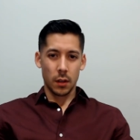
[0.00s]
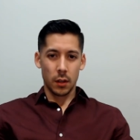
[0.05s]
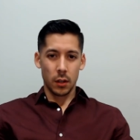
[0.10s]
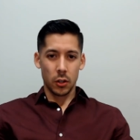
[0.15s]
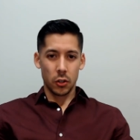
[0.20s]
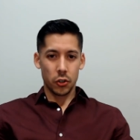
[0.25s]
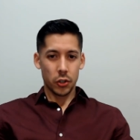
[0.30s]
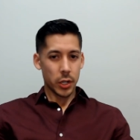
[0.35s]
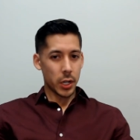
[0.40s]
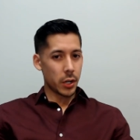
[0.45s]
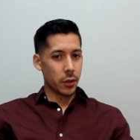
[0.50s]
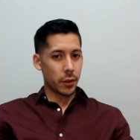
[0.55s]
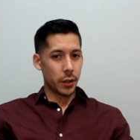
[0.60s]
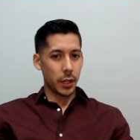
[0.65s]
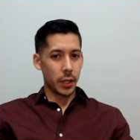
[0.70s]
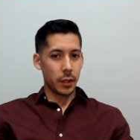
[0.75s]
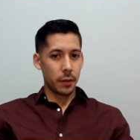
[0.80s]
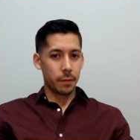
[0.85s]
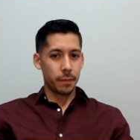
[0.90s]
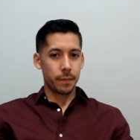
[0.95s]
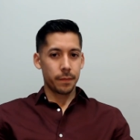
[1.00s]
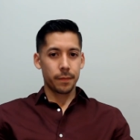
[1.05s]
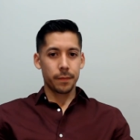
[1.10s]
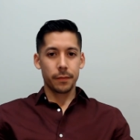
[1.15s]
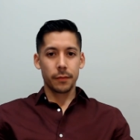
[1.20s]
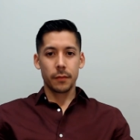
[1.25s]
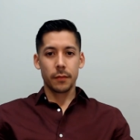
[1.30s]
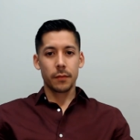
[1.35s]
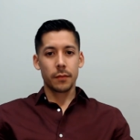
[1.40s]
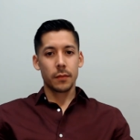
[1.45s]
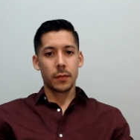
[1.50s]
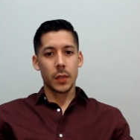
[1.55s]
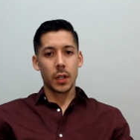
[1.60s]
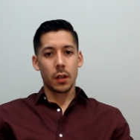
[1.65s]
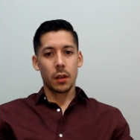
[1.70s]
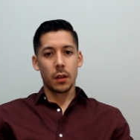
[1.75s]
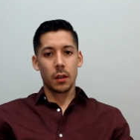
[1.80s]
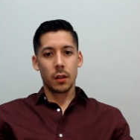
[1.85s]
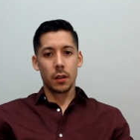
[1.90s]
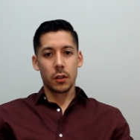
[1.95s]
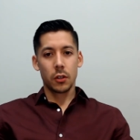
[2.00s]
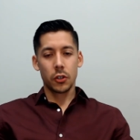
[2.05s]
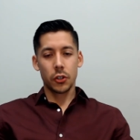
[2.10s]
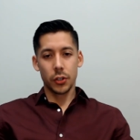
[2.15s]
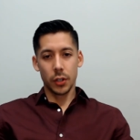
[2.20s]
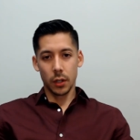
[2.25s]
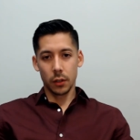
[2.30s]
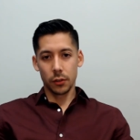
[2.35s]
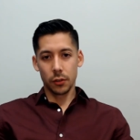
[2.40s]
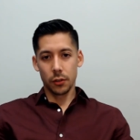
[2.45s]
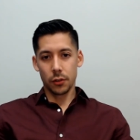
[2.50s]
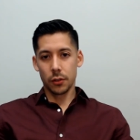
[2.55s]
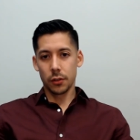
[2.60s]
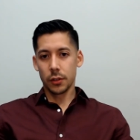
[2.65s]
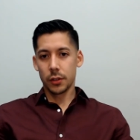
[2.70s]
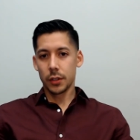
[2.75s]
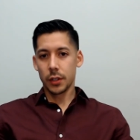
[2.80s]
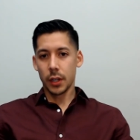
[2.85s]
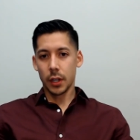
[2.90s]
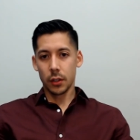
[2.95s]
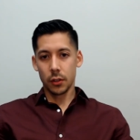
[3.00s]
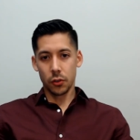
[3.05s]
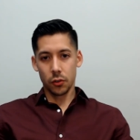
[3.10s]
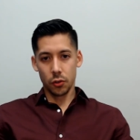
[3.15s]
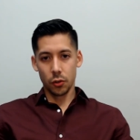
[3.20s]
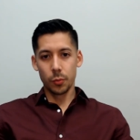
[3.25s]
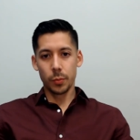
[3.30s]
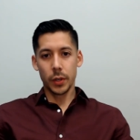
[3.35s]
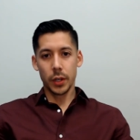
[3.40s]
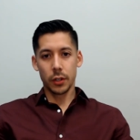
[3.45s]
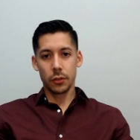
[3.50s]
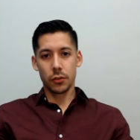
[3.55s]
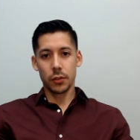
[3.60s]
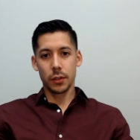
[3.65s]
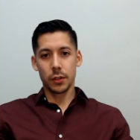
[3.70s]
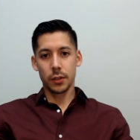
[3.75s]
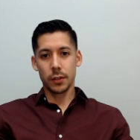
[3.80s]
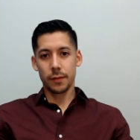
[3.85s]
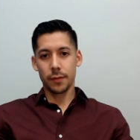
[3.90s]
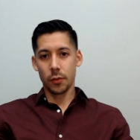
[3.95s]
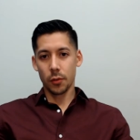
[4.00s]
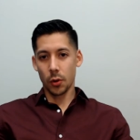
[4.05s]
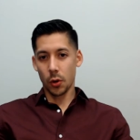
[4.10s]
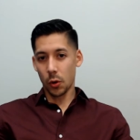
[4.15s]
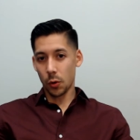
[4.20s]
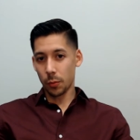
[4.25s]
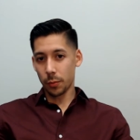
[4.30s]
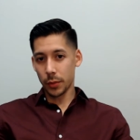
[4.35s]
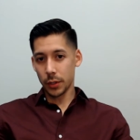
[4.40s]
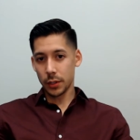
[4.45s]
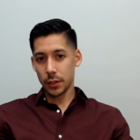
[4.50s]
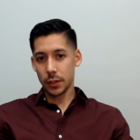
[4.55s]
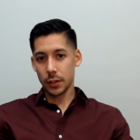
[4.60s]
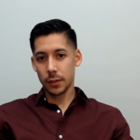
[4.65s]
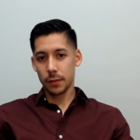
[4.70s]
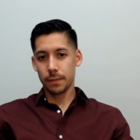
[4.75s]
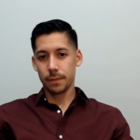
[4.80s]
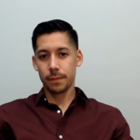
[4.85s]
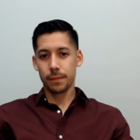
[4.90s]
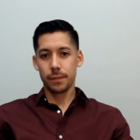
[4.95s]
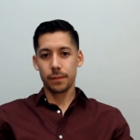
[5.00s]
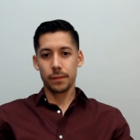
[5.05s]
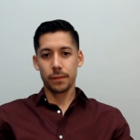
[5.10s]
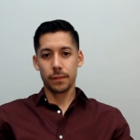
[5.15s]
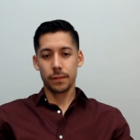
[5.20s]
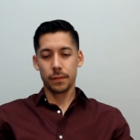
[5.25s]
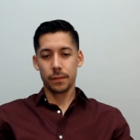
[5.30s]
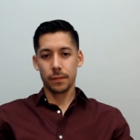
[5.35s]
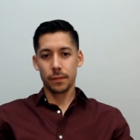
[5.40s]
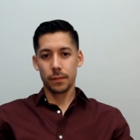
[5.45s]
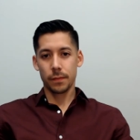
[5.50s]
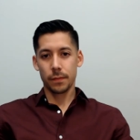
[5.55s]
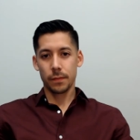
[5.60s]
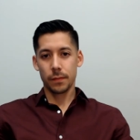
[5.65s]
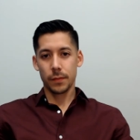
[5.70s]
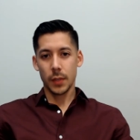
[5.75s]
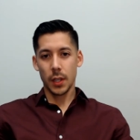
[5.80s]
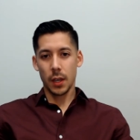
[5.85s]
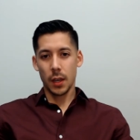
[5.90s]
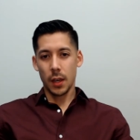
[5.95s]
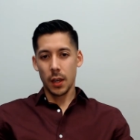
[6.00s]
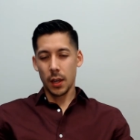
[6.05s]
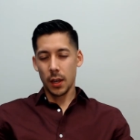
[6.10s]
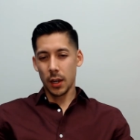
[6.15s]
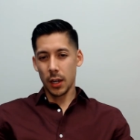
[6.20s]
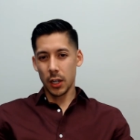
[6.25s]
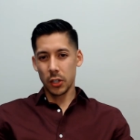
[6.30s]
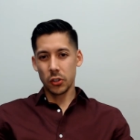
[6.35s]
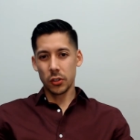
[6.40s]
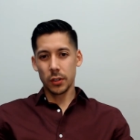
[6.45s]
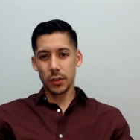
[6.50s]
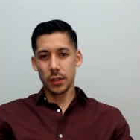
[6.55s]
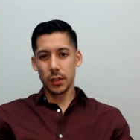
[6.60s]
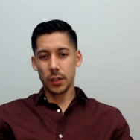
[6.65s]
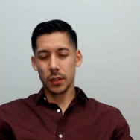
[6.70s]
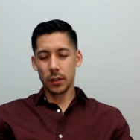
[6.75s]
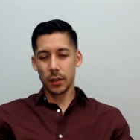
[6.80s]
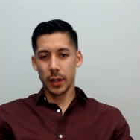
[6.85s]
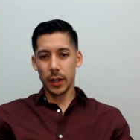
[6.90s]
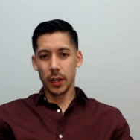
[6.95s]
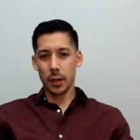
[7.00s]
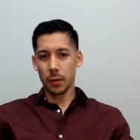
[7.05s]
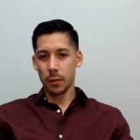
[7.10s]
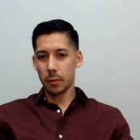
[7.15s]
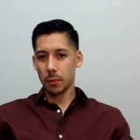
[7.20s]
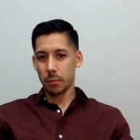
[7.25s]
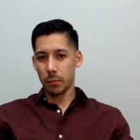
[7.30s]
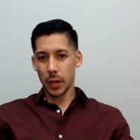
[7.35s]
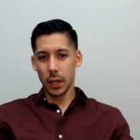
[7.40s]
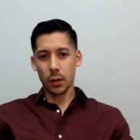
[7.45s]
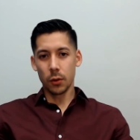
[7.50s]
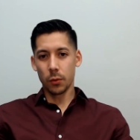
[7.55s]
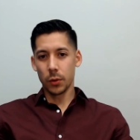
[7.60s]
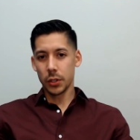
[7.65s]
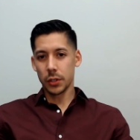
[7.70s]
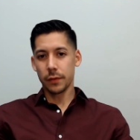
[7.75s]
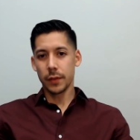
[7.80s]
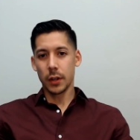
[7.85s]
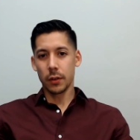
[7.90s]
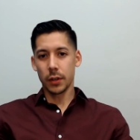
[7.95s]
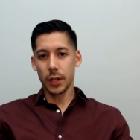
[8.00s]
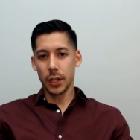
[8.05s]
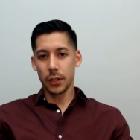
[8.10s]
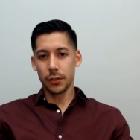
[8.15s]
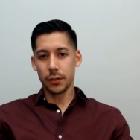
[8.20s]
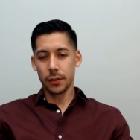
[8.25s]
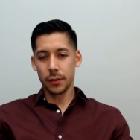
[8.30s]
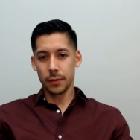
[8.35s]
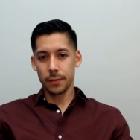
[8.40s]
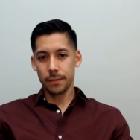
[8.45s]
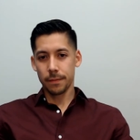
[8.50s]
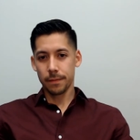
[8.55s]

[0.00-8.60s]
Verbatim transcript: charity, shelters and soup kitchens for the homeless, agencies like Make-A-Wish Foundation,